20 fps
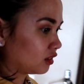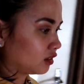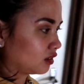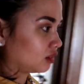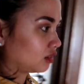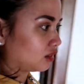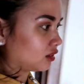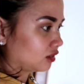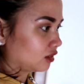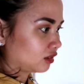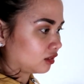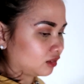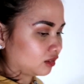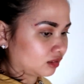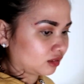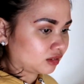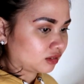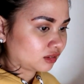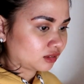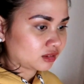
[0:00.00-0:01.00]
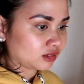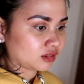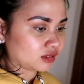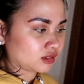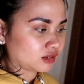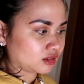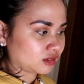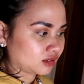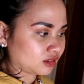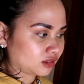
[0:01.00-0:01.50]

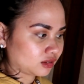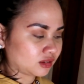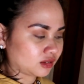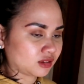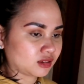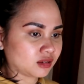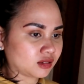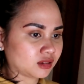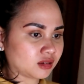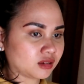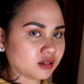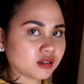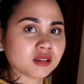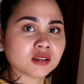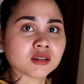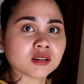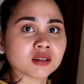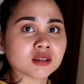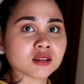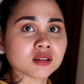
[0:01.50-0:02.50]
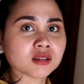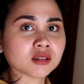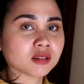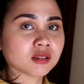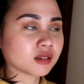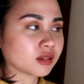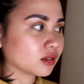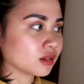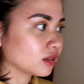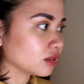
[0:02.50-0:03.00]

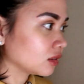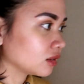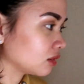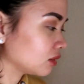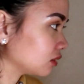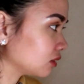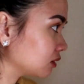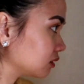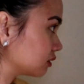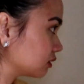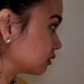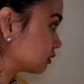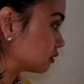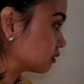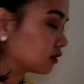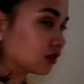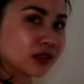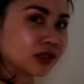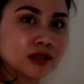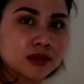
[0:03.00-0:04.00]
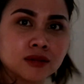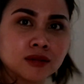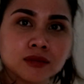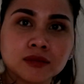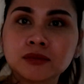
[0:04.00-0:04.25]
(no one is talking)